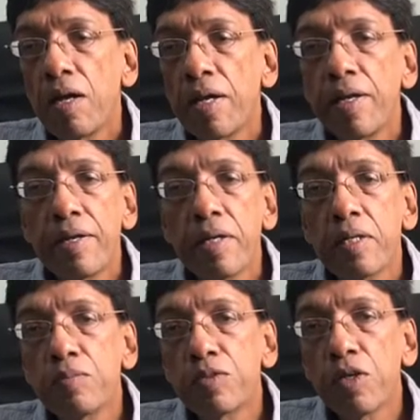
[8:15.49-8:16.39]
in
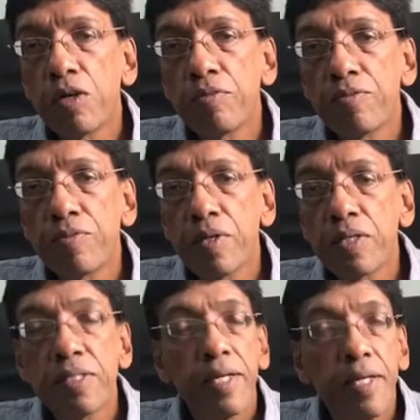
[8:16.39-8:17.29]
terms of
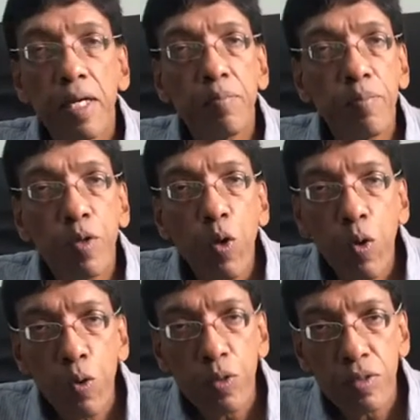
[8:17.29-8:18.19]
setting up
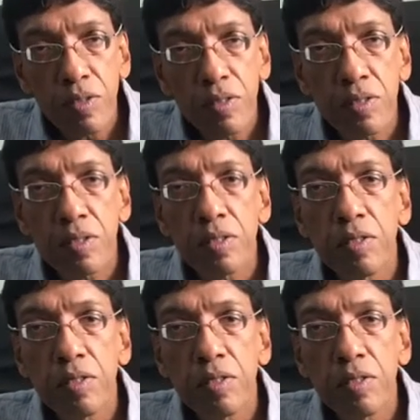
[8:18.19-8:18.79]
courts,